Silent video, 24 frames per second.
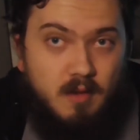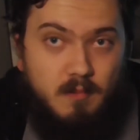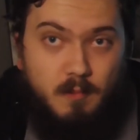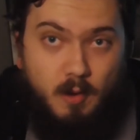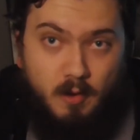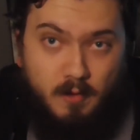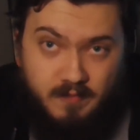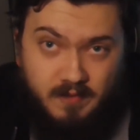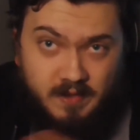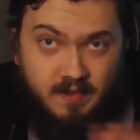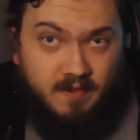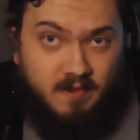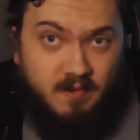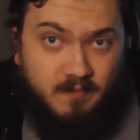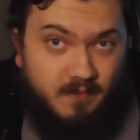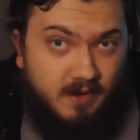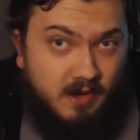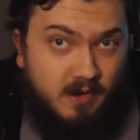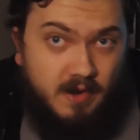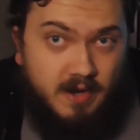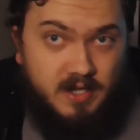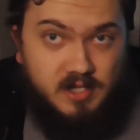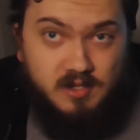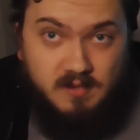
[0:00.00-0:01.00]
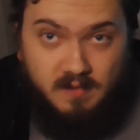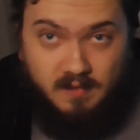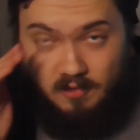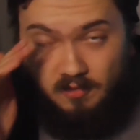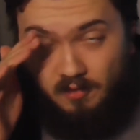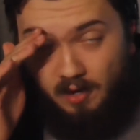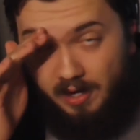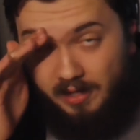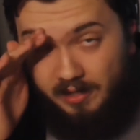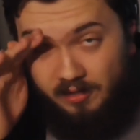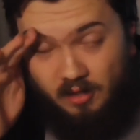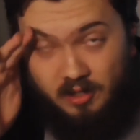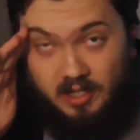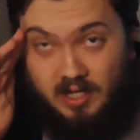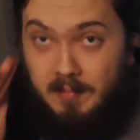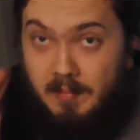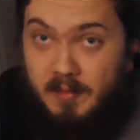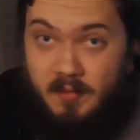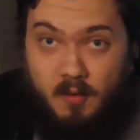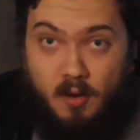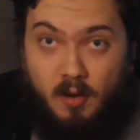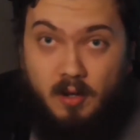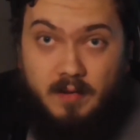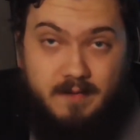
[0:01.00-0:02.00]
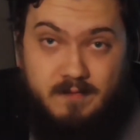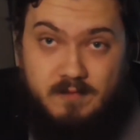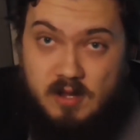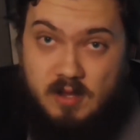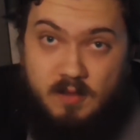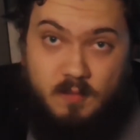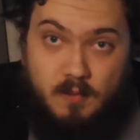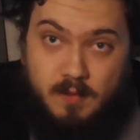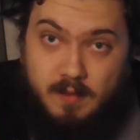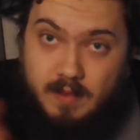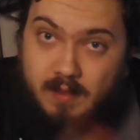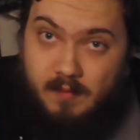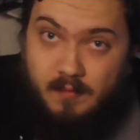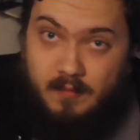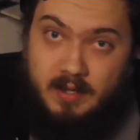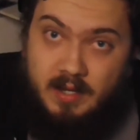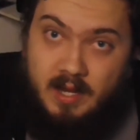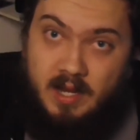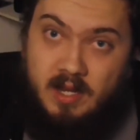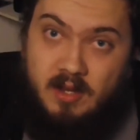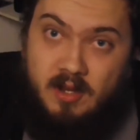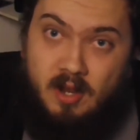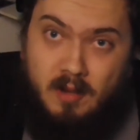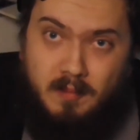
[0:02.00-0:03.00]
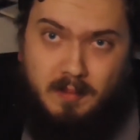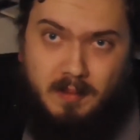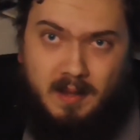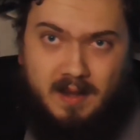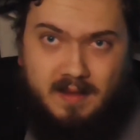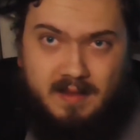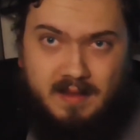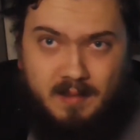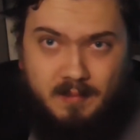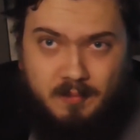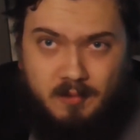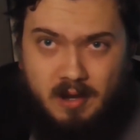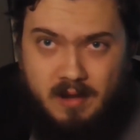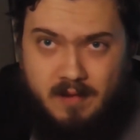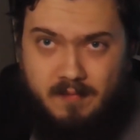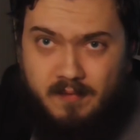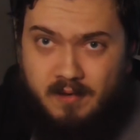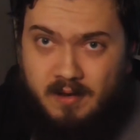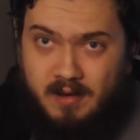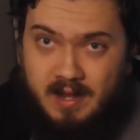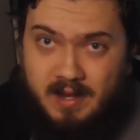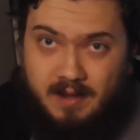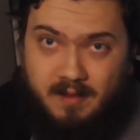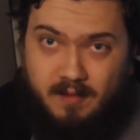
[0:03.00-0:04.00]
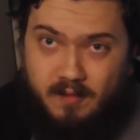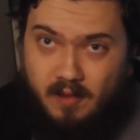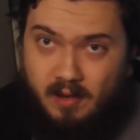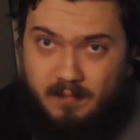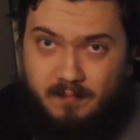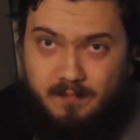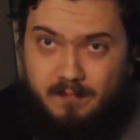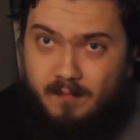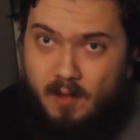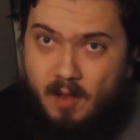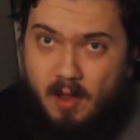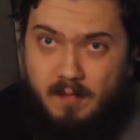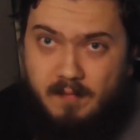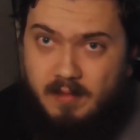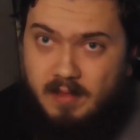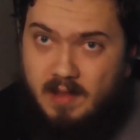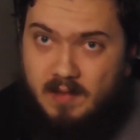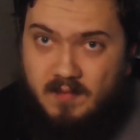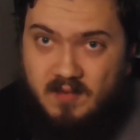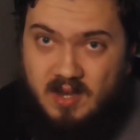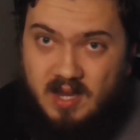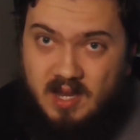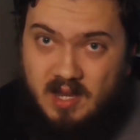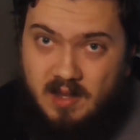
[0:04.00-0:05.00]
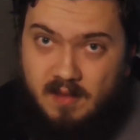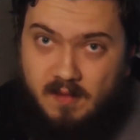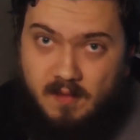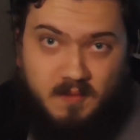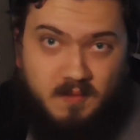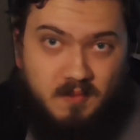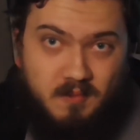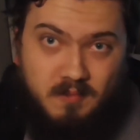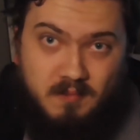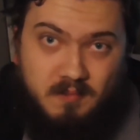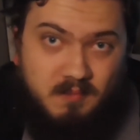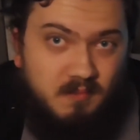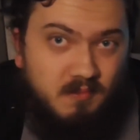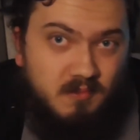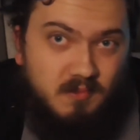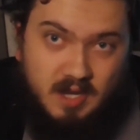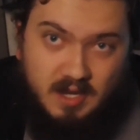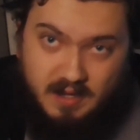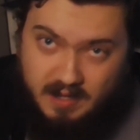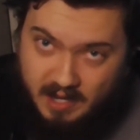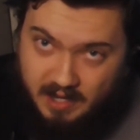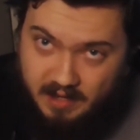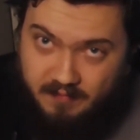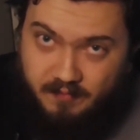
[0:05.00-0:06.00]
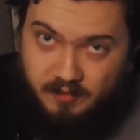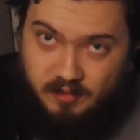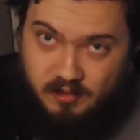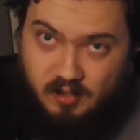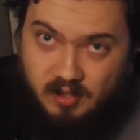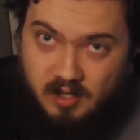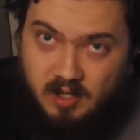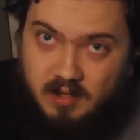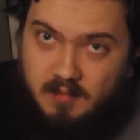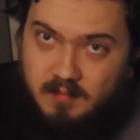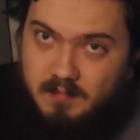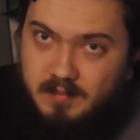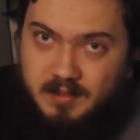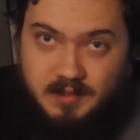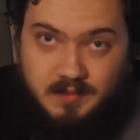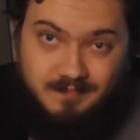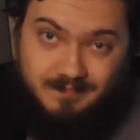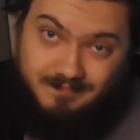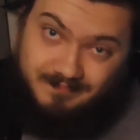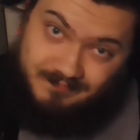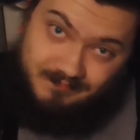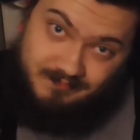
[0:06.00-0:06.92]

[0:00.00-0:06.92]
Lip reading: Both of these configurations are great, don't get me wrong. If you just want something and you don't plan to upgrade it for the next 5-7 years, get the A320, but